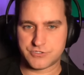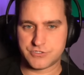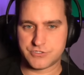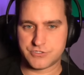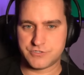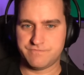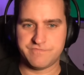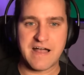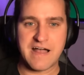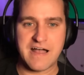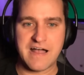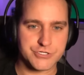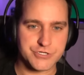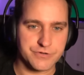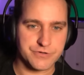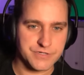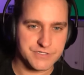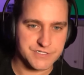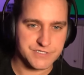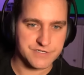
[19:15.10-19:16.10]

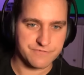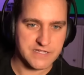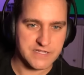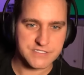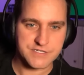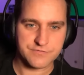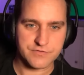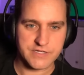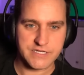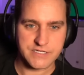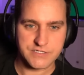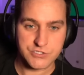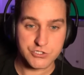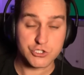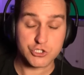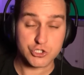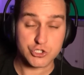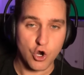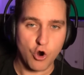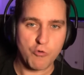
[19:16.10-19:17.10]
Valanciunas defensively is
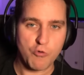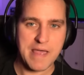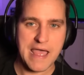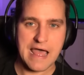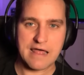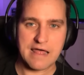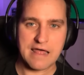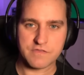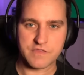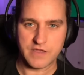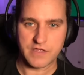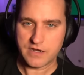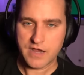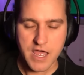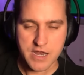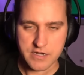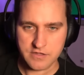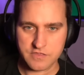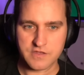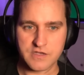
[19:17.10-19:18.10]
so bad that
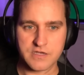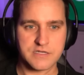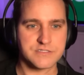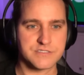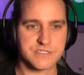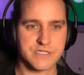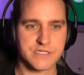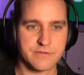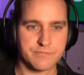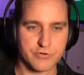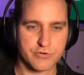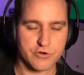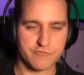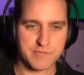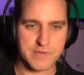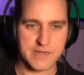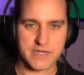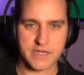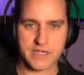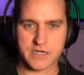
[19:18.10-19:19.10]
anything is an
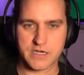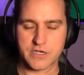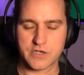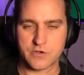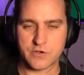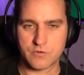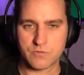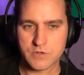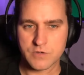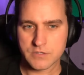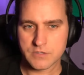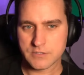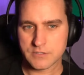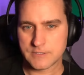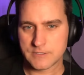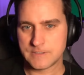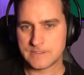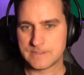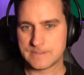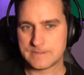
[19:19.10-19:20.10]
improvement. Anywho,
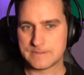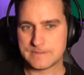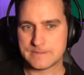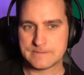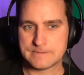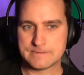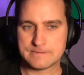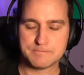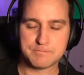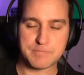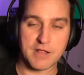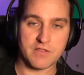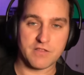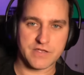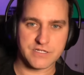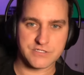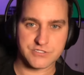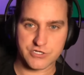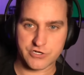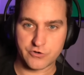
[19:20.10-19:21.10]

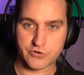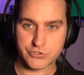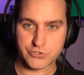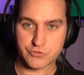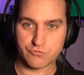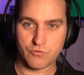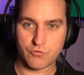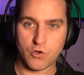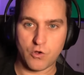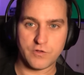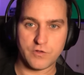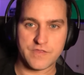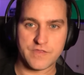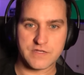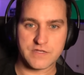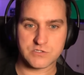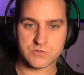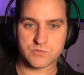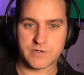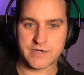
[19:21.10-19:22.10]
Pelicans are going to roll in
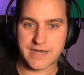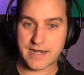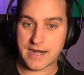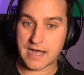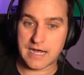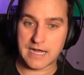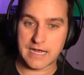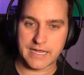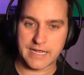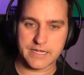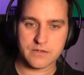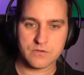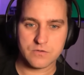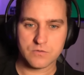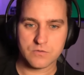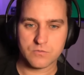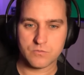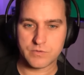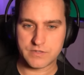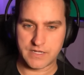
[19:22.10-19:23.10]
this one, and I
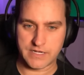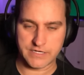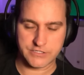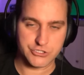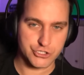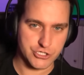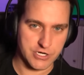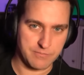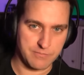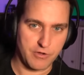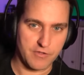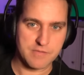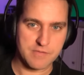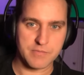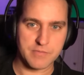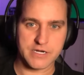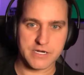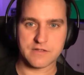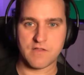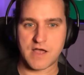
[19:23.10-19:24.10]
would like to jump on the
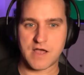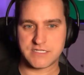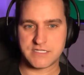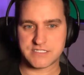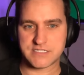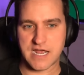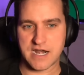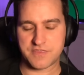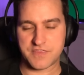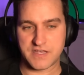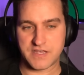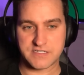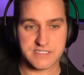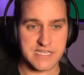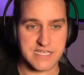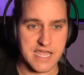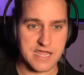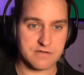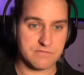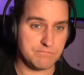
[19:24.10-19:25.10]
money line side of things.
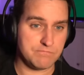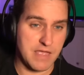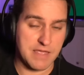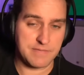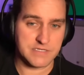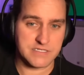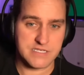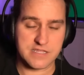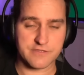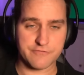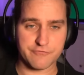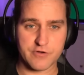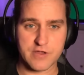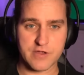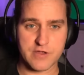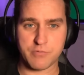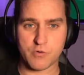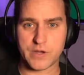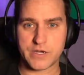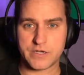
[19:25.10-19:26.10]
Again, maybe take the free
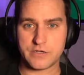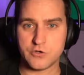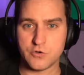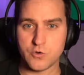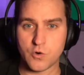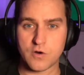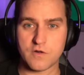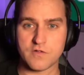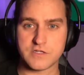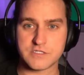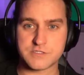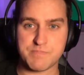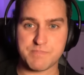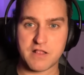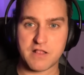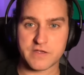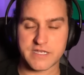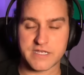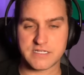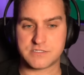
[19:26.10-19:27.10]
point. New Orleans
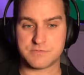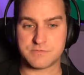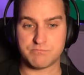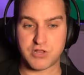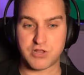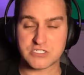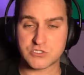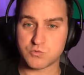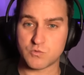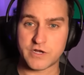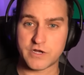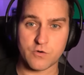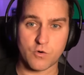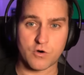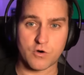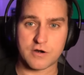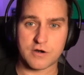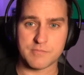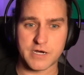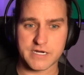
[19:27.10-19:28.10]
Pelicans, plus one
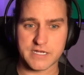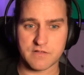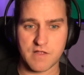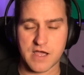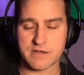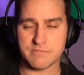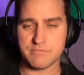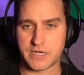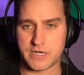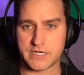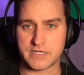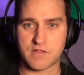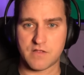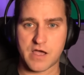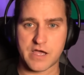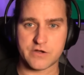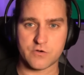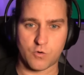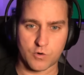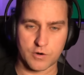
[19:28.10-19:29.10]
or money line, money
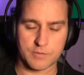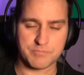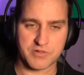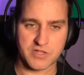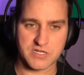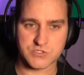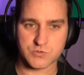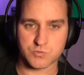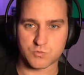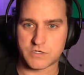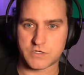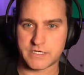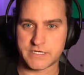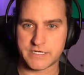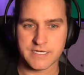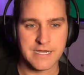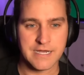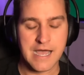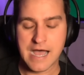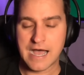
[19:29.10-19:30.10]
line or plus
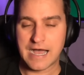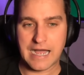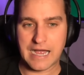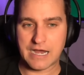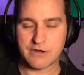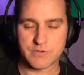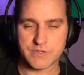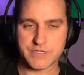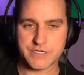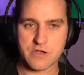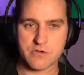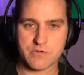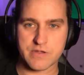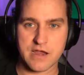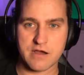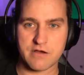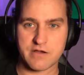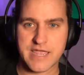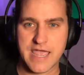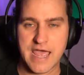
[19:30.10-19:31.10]
one. I really don't
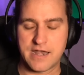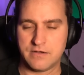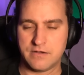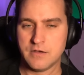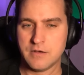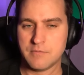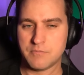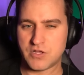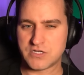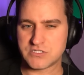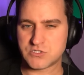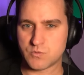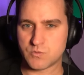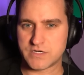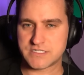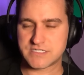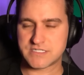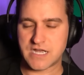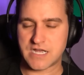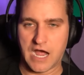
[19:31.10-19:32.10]
care. Again, plus one
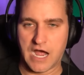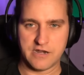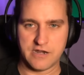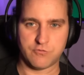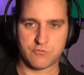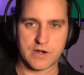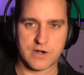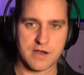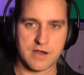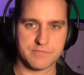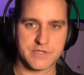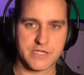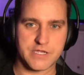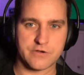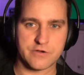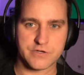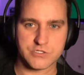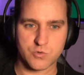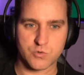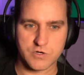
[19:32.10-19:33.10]
is kind of where I'm
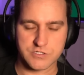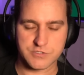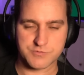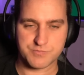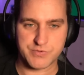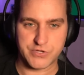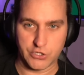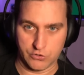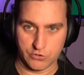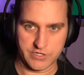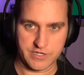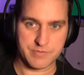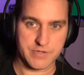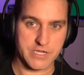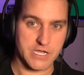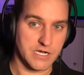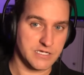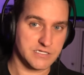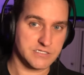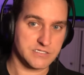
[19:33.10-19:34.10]
gearing towards purely
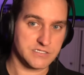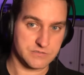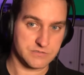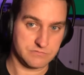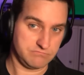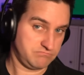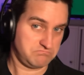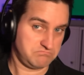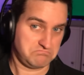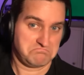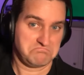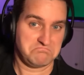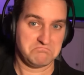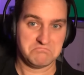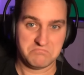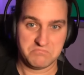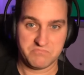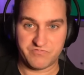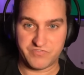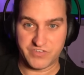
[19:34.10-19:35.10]
because
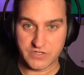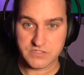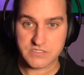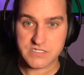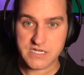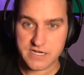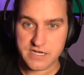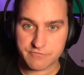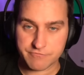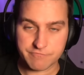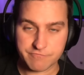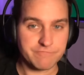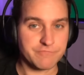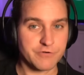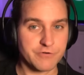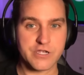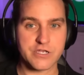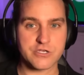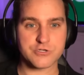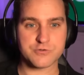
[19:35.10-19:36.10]
feels like a
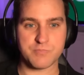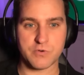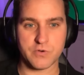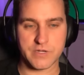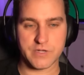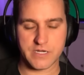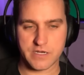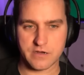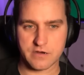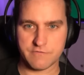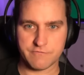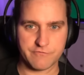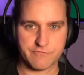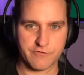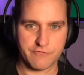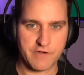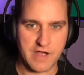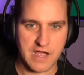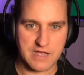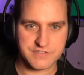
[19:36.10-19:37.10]
free-ish point here for
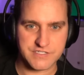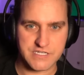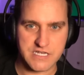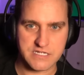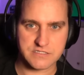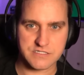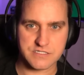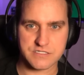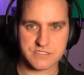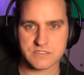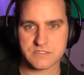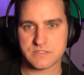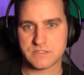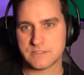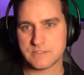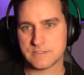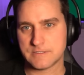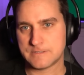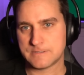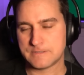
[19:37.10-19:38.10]
five cents.
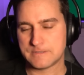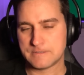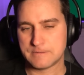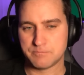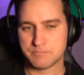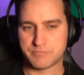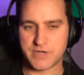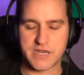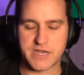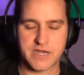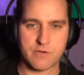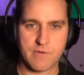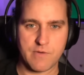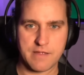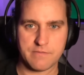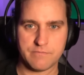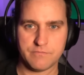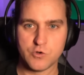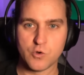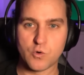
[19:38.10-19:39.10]
But anyway,
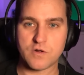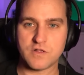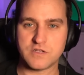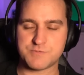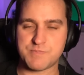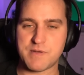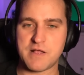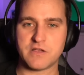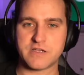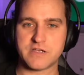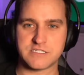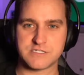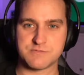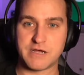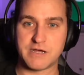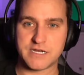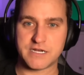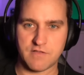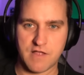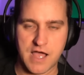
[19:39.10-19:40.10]
New Orleans Pelicans
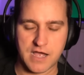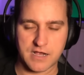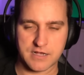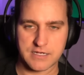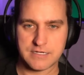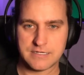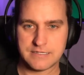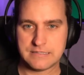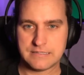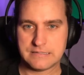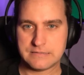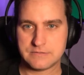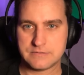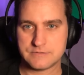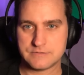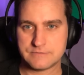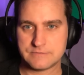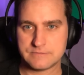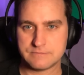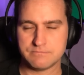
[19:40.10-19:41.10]
money lock.
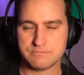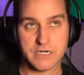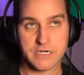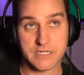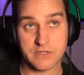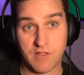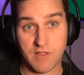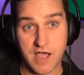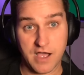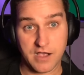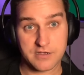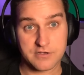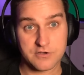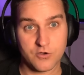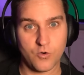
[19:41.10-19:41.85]
Money lock.